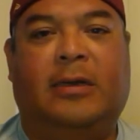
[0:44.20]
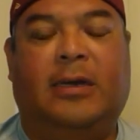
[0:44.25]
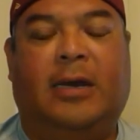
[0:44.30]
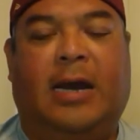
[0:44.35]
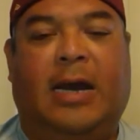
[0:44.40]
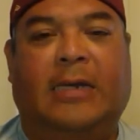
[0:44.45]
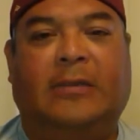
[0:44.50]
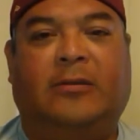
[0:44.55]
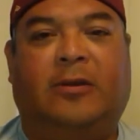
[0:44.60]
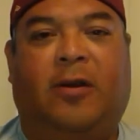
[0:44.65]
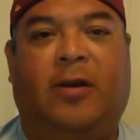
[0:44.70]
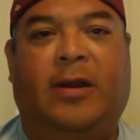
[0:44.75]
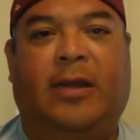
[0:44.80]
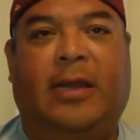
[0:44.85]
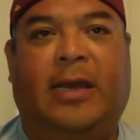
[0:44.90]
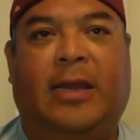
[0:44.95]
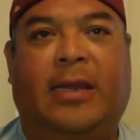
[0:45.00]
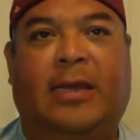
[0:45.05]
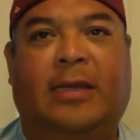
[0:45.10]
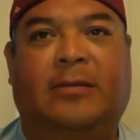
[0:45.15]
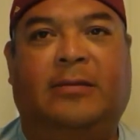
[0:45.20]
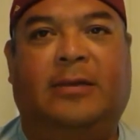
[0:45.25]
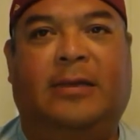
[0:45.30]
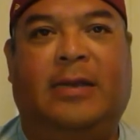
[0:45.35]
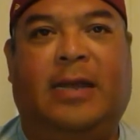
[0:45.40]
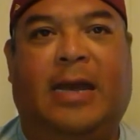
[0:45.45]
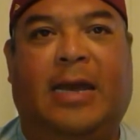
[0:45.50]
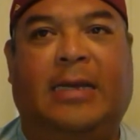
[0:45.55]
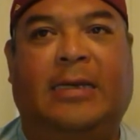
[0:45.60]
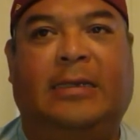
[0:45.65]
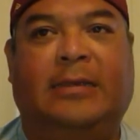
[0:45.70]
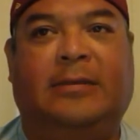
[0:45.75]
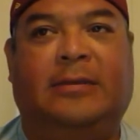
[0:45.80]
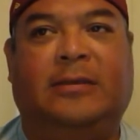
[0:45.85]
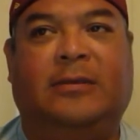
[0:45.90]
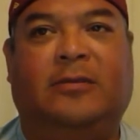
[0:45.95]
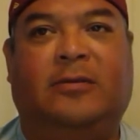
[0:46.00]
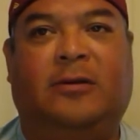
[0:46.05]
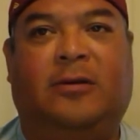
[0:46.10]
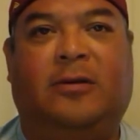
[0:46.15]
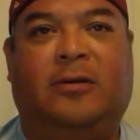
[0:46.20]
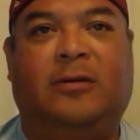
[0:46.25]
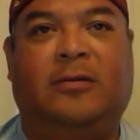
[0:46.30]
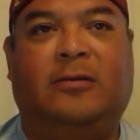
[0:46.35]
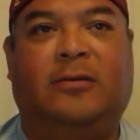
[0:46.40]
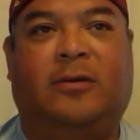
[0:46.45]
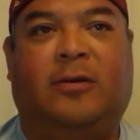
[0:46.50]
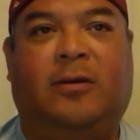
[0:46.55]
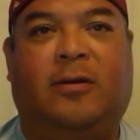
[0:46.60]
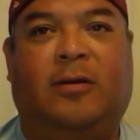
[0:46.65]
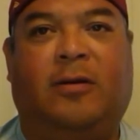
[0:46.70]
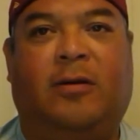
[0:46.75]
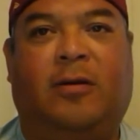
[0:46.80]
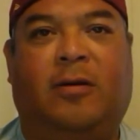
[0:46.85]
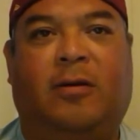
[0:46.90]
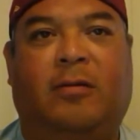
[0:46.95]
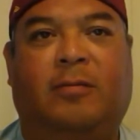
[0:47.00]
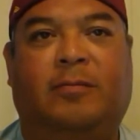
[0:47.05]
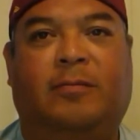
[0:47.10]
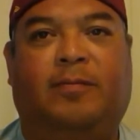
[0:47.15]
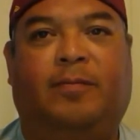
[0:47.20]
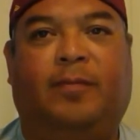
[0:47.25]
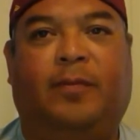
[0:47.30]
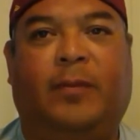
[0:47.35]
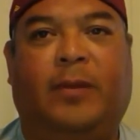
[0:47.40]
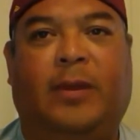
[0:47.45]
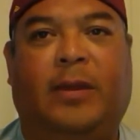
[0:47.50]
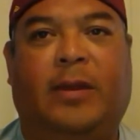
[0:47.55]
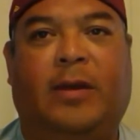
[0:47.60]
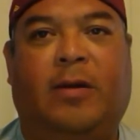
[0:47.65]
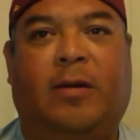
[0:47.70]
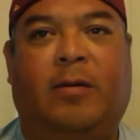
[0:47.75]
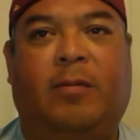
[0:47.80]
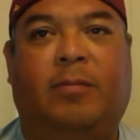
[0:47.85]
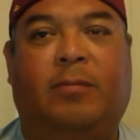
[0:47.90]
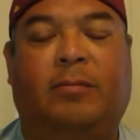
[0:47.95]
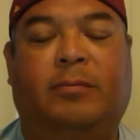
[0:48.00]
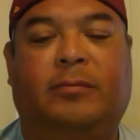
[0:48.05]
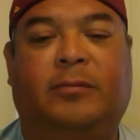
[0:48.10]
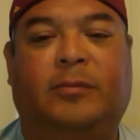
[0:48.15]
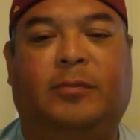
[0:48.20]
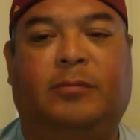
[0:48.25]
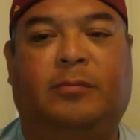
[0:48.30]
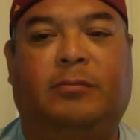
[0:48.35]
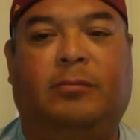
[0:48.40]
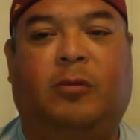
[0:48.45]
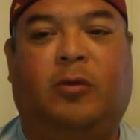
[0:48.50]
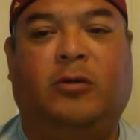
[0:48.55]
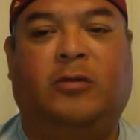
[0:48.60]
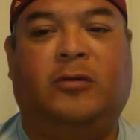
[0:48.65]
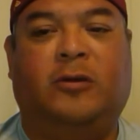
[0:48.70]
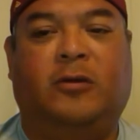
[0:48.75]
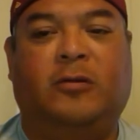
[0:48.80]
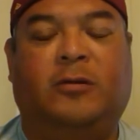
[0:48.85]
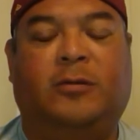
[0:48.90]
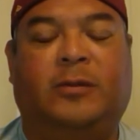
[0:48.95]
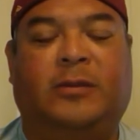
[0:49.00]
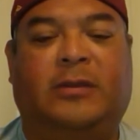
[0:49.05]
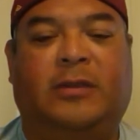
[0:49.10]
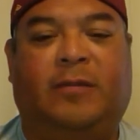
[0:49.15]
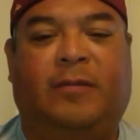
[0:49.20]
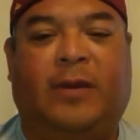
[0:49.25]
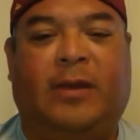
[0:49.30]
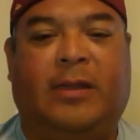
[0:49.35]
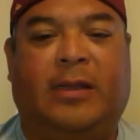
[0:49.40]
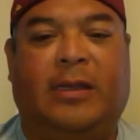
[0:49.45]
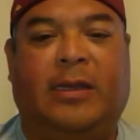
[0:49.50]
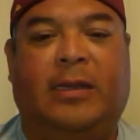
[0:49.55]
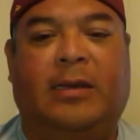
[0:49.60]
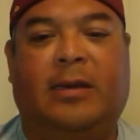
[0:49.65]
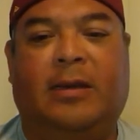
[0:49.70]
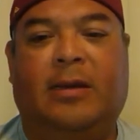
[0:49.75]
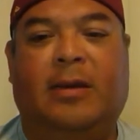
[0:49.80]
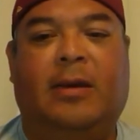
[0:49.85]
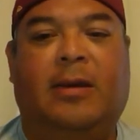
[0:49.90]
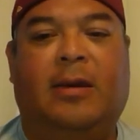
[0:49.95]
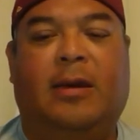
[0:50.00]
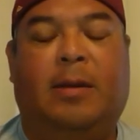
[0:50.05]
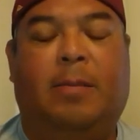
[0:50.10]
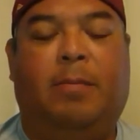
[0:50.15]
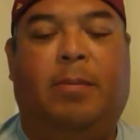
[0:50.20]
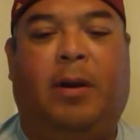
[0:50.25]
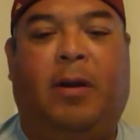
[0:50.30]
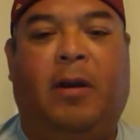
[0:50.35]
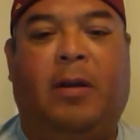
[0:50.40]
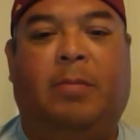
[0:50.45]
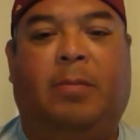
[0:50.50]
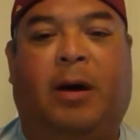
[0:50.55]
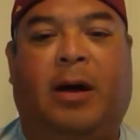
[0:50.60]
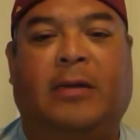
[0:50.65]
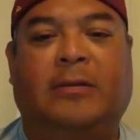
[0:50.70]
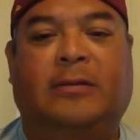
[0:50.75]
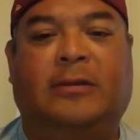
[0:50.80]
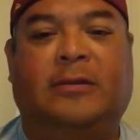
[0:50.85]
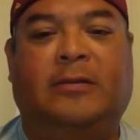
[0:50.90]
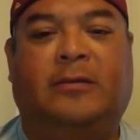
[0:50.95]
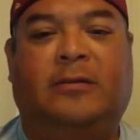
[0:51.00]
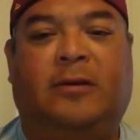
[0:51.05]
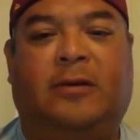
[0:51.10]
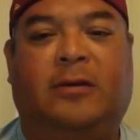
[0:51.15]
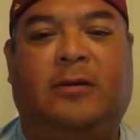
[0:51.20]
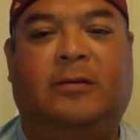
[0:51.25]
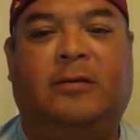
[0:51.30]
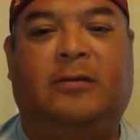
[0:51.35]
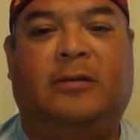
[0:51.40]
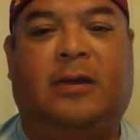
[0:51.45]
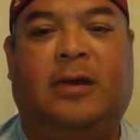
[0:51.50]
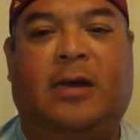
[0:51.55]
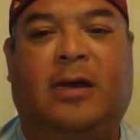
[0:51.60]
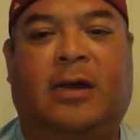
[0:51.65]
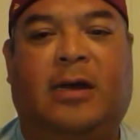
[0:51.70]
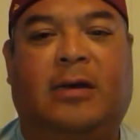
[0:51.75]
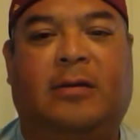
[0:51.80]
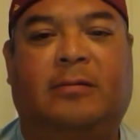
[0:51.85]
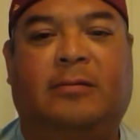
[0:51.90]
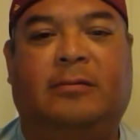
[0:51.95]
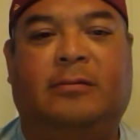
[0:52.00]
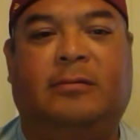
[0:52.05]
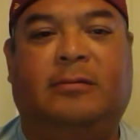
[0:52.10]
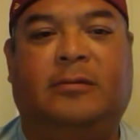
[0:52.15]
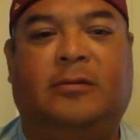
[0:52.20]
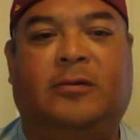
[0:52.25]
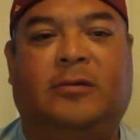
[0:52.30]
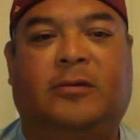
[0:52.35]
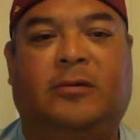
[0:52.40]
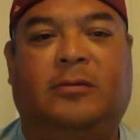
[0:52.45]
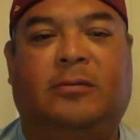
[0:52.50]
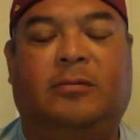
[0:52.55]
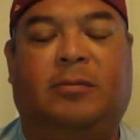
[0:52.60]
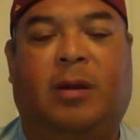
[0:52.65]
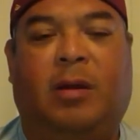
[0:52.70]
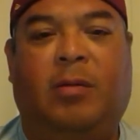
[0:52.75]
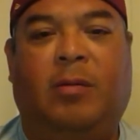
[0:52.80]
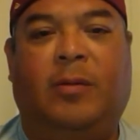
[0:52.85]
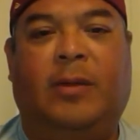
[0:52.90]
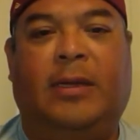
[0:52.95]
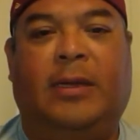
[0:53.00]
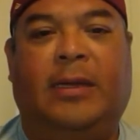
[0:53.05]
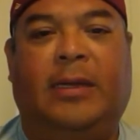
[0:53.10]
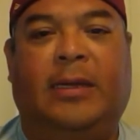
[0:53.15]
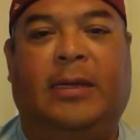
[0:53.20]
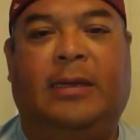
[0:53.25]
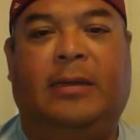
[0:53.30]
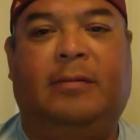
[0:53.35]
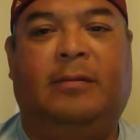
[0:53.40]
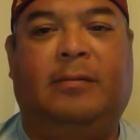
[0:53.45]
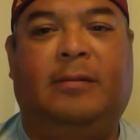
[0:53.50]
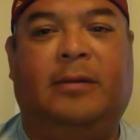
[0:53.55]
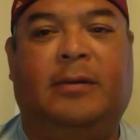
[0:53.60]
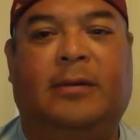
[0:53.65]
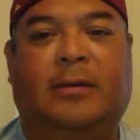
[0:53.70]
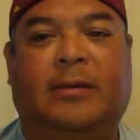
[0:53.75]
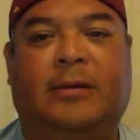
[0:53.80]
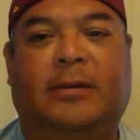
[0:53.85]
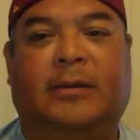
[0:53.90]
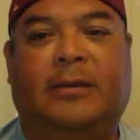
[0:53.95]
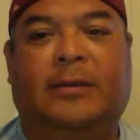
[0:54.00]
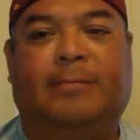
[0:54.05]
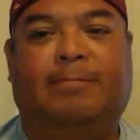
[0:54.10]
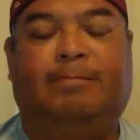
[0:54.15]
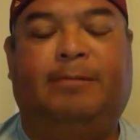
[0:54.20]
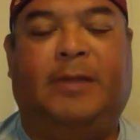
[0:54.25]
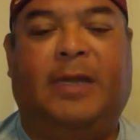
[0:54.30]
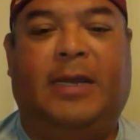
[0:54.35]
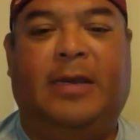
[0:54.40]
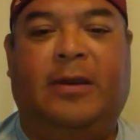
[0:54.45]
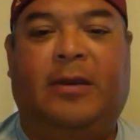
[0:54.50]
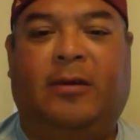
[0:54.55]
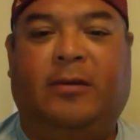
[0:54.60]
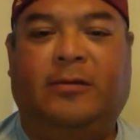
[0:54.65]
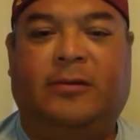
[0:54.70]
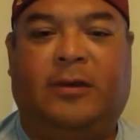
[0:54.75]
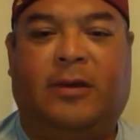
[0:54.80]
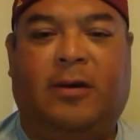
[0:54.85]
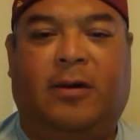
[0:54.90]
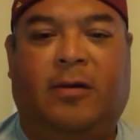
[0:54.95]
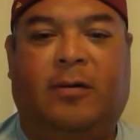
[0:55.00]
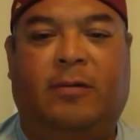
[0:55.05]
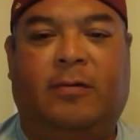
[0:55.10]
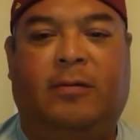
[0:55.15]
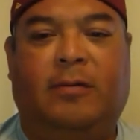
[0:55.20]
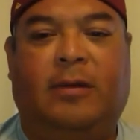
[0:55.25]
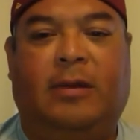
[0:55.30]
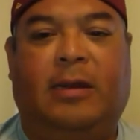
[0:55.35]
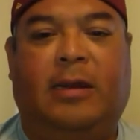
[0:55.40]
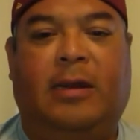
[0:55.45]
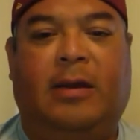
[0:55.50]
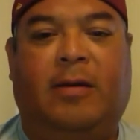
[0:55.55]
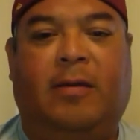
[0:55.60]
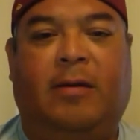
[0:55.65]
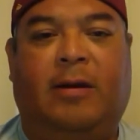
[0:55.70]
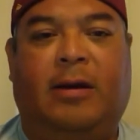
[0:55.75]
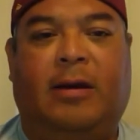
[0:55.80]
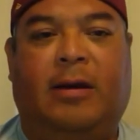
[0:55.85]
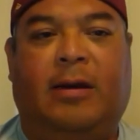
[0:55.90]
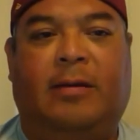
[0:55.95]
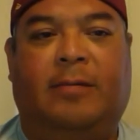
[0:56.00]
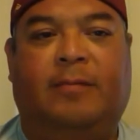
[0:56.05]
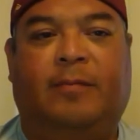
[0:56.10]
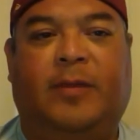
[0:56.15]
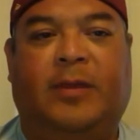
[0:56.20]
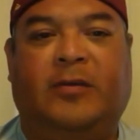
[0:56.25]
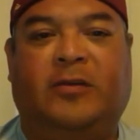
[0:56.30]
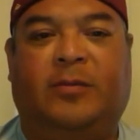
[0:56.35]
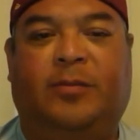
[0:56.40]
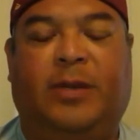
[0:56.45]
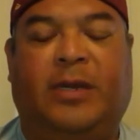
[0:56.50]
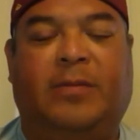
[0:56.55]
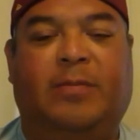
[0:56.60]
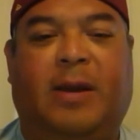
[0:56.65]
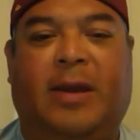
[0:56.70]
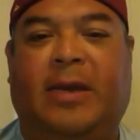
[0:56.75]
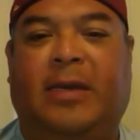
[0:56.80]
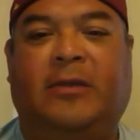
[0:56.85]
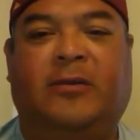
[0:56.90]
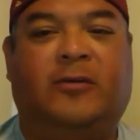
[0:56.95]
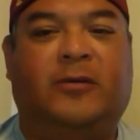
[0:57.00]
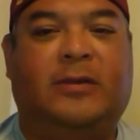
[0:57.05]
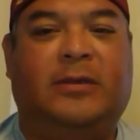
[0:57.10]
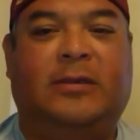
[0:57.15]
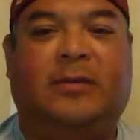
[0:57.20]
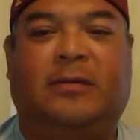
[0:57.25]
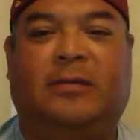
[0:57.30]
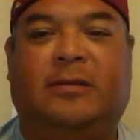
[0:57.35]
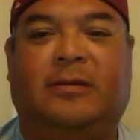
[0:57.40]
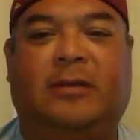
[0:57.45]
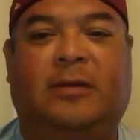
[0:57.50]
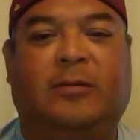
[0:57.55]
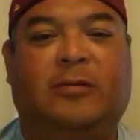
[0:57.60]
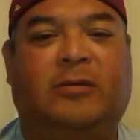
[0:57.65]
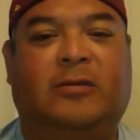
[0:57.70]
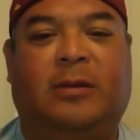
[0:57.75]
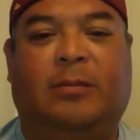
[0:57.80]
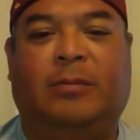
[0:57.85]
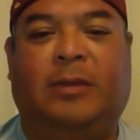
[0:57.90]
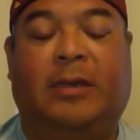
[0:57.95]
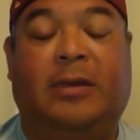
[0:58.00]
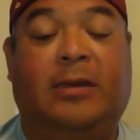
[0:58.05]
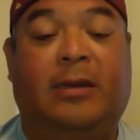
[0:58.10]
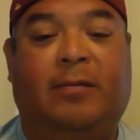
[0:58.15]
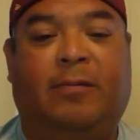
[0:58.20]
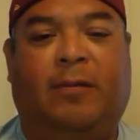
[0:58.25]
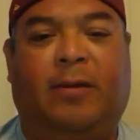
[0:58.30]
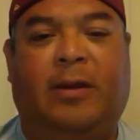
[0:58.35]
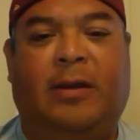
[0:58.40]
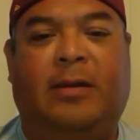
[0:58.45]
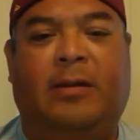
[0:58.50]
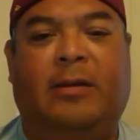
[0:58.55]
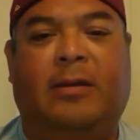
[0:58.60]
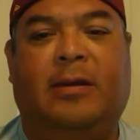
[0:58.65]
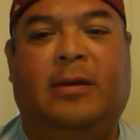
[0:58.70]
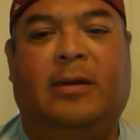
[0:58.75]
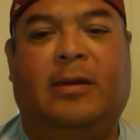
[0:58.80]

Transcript: I started getting into '90s inserts, or more so specifically Barry Bonds inserts, probably 10 years ago. It just piqued my interest. It was something different,